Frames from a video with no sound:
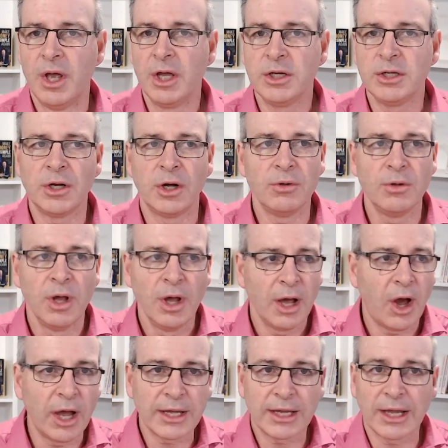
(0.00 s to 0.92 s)

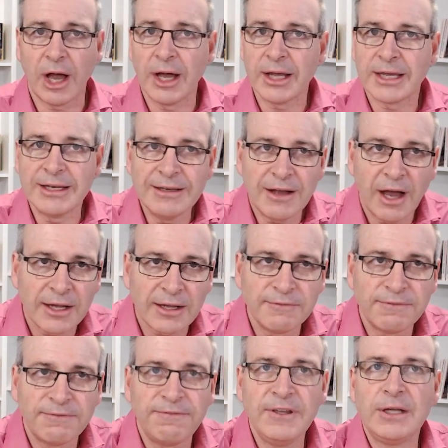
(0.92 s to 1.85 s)
I can
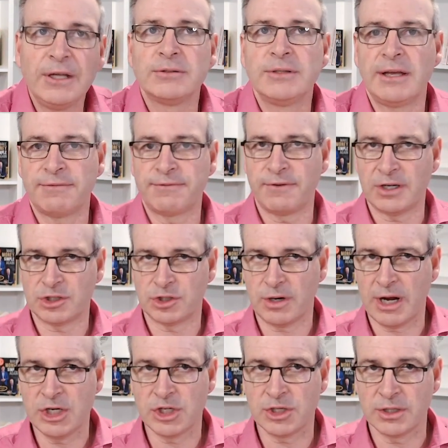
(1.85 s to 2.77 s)
feel their
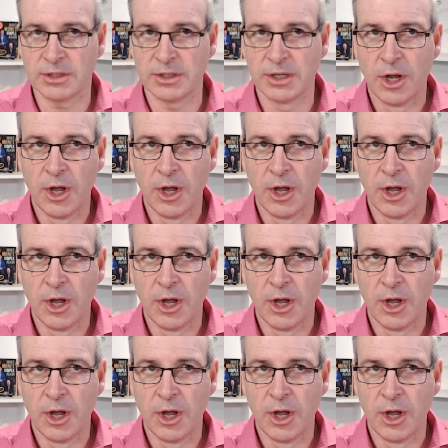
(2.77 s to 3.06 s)
frustration.